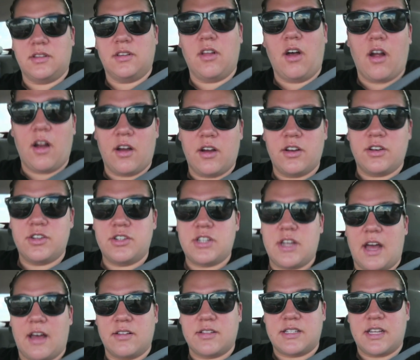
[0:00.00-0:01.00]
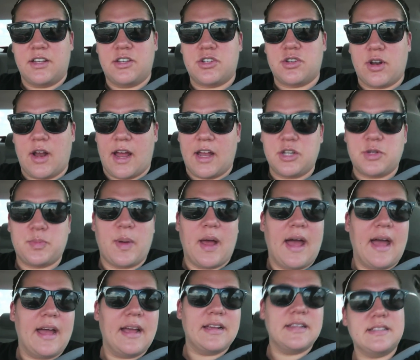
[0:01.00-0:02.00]
large outside trash
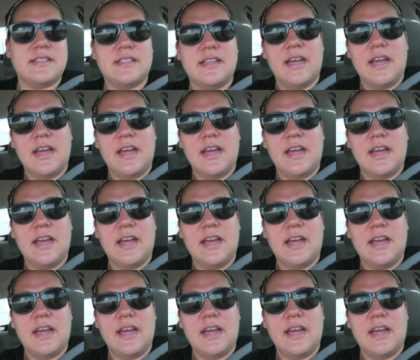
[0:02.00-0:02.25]
bags